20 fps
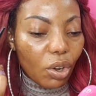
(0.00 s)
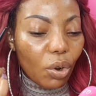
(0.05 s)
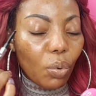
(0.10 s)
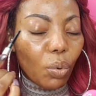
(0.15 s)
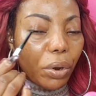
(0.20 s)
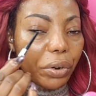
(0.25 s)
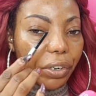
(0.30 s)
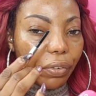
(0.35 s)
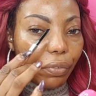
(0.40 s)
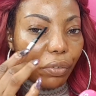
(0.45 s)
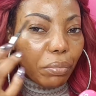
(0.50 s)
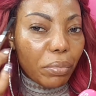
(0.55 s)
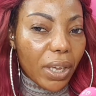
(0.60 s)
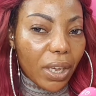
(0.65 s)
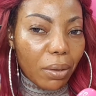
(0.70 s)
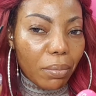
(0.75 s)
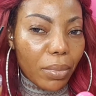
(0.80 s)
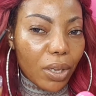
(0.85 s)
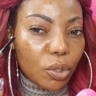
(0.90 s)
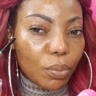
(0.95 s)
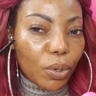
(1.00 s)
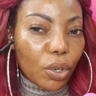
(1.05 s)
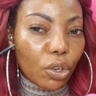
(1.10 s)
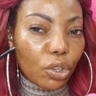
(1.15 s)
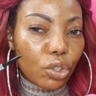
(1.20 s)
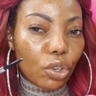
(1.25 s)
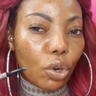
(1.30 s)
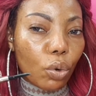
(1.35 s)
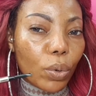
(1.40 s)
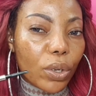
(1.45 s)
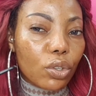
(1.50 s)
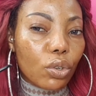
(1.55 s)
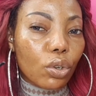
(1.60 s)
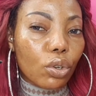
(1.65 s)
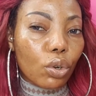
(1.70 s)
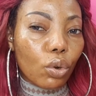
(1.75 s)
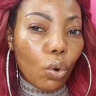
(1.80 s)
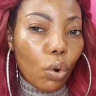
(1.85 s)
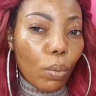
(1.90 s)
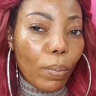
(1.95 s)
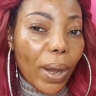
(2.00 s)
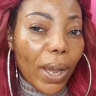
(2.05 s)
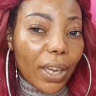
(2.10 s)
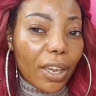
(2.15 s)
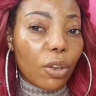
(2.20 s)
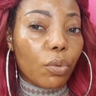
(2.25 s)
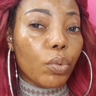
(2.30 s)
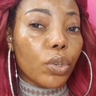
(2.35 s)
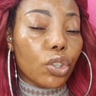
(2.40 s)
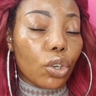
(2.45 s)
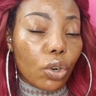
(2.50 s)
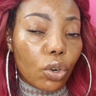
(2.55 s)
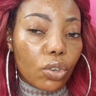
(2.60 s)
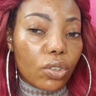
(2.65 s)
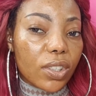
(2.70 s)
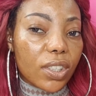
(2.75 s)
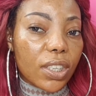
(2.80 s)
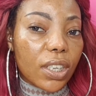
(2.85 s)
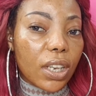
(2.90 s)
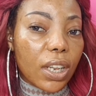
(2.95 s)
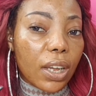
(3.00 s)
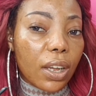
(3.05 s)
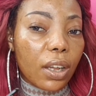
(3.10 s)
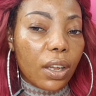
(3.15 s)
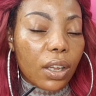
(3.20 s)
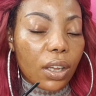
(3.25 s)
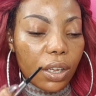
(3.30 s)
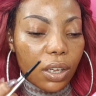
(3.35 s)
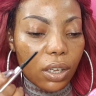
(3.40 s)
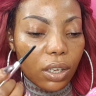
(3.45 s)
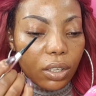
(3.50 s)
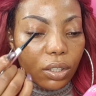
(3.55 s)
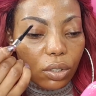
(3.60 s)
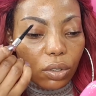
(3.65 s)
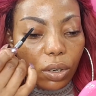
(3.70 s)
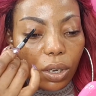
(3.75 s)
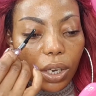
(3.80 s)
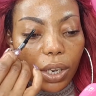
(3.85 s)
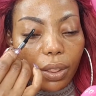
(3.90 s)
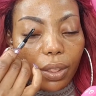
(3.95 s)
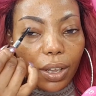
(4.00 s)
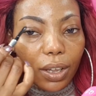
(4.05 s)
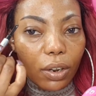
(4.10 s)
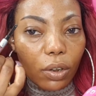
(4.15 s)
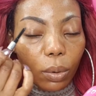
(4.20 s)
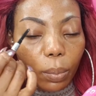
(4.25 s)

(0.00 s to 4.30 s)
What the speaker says: Don't worry if you make a mess because you're always going to go back in with your concealer to clean